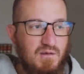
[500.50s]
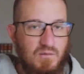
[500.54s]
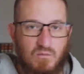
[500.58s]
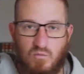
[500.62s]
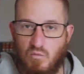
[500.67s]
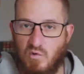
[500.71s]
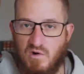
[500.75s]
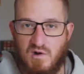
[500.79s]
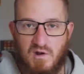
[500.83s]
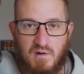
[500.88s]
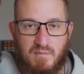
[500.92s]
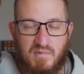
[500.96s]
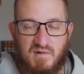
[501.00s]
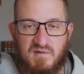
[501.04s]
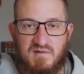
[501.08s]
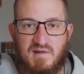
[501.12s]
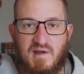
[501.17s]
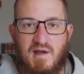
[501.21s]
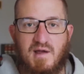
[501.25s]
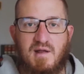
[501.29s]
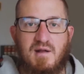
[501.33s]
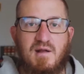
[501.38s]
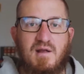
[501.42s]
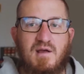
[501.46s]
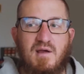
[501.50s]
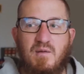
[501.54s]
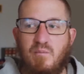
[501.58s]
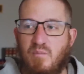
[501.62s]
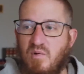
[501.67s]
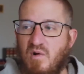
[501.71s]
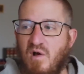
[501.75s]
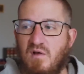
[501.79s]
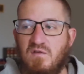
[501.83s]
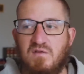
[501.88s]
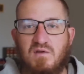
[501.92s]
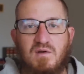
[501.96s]
100%.
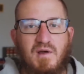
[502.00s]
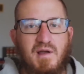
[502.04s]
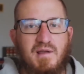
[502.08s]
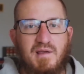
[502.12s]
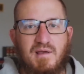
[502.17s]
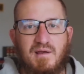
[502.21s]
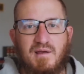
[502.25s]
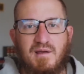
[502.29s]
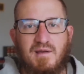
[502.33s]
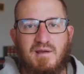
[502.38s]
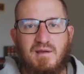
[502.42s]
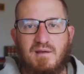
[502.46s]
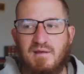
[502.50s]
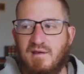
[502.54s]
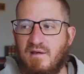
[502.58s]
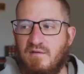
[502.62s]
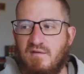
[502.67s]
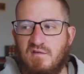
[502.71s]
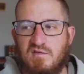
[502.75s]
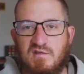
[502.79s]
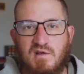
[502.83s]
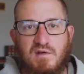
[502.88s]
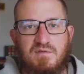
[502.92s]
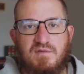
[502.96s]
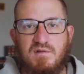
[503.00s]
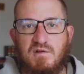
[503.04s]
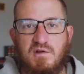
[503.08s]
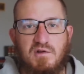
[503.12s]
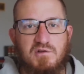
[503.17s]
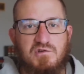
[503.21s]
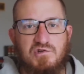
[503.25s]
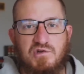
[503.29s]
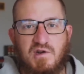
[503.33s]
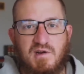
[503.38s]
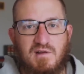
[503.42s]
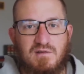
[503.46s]
But also, like, give yourself a
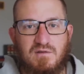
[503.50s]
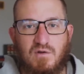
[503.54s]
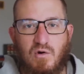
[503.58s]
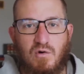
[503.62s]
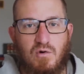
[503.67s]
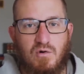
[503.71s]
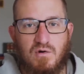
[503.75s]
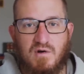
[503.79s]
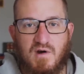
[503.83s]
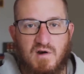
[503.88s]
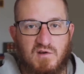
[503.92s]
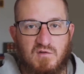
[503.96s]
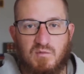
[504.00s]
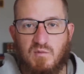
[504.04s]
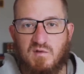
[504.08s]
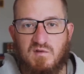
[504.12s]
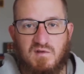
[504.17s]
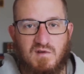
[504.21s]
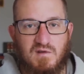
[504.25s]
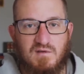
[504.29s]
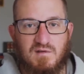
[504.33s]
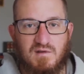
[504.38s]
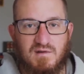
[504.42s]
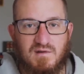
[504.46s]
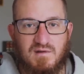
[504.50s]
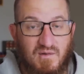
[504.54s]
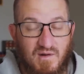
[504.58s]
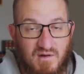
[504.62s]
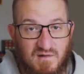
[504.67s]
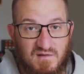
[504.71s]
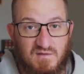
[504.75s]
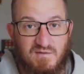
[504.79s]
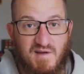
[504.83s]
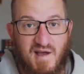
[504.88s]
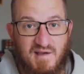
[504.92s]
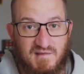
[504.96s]
little treat the whole Christmas season. In
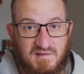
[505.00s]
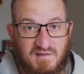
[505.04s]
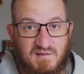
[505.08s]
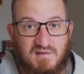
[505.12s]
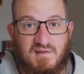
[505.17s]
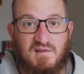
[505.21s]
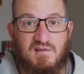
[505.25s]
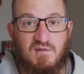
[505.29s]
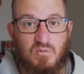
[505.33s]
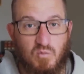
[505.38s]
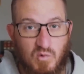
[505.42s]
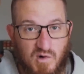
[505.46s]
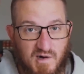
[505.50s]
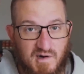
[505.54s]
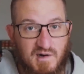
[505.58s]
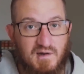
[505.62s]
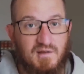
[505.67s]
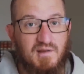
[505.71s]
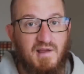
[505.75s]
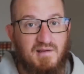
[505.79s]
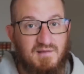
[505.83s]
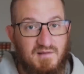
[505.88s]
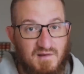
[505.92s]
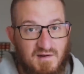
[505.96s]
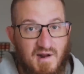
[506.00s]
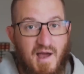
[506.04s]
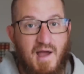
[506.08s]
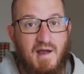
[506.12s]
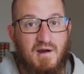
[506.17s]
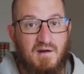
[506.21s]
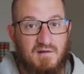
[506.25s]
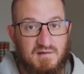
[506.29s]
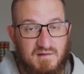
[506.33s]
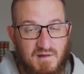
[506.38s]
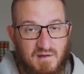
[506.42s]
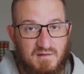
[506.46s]
this fasting season, we're going to, like, deny
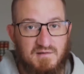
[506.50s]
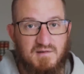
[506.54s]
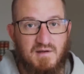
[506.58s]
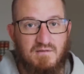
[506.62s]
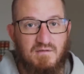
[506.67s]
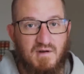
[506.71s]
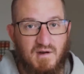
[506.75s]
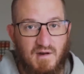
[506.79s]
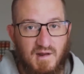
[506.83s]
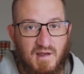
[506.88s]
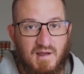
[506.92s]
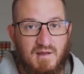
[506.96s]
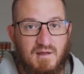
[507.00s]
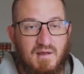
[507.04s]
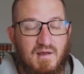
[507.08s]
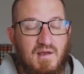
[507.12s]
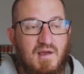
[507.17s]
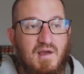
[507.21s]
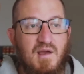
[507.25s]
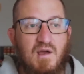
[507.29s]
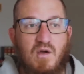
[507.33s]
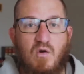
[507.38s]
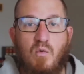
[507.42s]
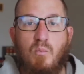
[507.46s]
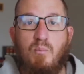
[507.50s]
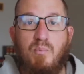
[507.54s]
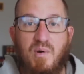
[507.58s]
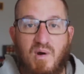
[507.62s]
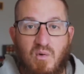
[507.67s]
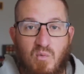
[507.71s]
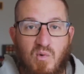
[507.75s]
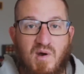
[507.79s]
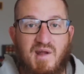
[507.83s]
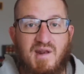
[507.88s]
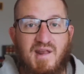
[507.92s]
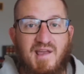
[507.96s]
ourselves every day. But
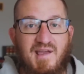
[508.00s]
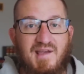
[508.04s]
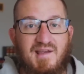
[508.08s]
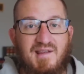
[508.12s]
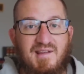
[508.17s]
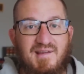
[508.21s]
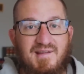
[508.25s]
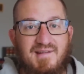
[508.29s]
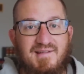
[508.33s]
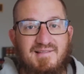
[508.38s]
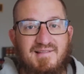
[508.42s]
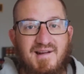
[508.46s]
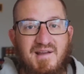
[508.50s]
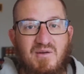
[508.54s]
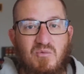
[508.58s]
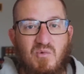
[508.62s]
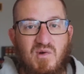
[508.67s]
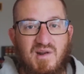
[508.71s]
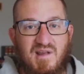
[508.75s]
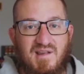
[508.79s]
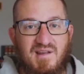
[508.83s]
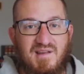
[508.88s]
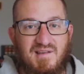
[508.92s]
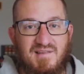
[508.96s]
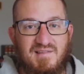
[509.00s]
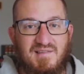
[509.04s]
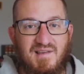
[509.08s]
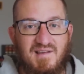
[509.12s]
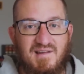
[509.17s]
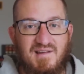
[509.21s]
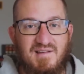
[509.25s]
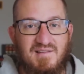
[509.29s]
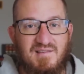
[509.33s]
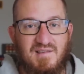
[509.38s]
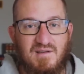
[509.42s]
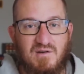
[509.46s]
when it, right, when it
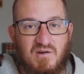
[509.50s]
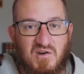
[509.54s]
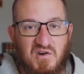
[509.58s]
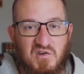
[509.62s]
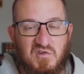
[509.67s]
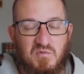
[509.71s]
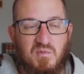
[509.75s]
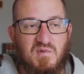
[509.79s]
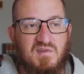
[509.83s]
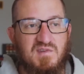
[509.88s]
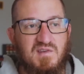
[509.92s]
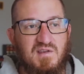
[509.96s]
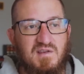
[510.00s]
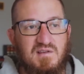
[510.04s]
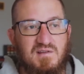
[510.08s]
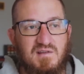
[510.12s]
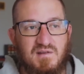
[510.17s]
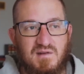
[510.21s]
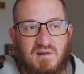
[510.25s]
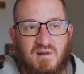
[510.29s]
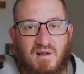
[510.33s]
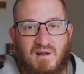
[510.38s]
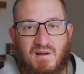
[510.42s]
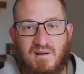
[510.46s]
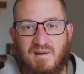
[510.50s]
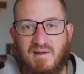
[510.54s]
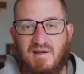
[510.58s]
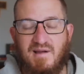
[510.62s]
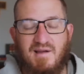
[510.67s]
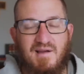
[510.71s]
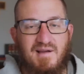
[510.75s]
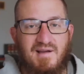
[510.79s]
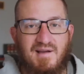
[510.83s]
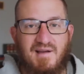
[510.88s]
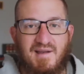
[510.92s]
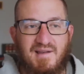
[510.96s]
is the Christmas season,
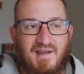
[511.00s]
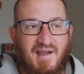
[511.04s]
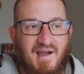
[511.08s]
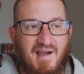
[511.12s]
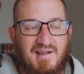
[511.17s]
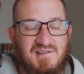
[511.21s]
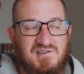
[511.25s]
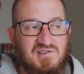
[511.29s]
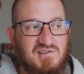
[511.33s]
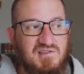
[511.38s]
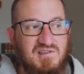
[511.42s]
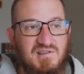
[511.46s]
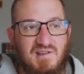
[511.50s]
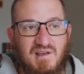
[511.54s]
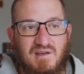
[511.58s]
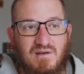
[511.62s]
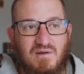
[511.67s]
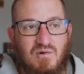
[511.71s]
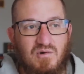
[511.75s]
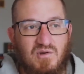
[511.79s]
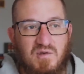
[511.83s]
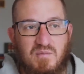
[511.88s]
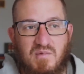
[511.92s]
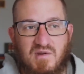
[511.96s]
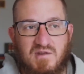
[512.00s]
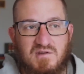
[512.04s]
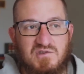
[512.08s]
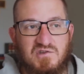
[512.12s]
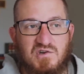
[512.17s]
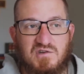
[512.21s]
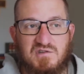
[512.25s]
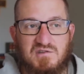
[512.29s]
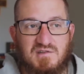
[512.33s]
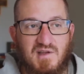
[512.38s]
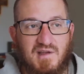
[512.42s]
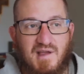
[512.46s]
like, I just think Holy Mother
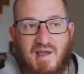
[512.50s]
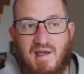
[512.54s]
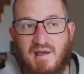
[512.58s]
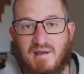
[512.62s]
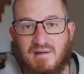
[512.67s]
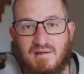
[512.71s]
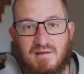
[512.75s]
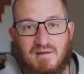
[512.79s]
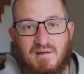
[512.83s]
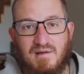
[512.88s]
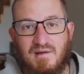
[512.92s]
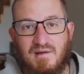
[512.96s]
Church is like, hey,